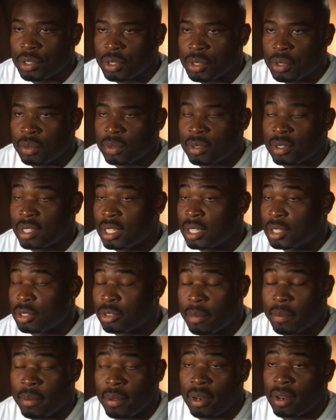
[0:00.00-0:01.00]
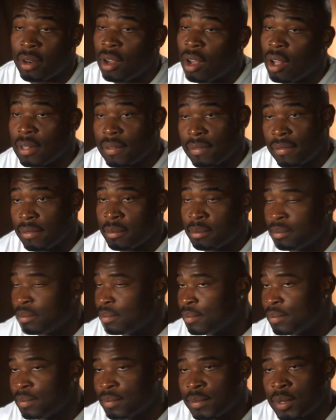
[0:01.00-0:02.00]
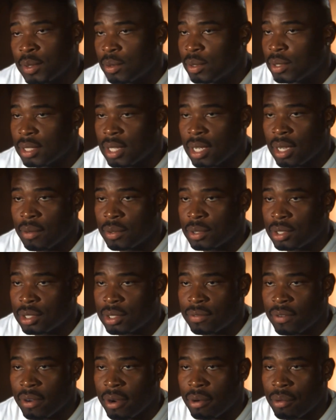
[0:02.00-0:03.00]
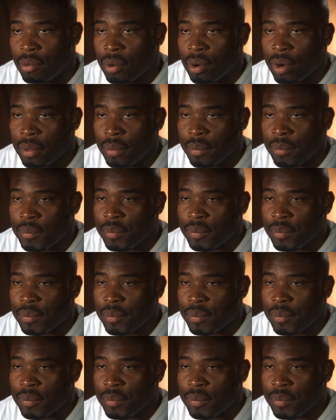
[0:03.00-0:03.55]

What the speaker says: shoes, distributed all of them, was just very rewarding.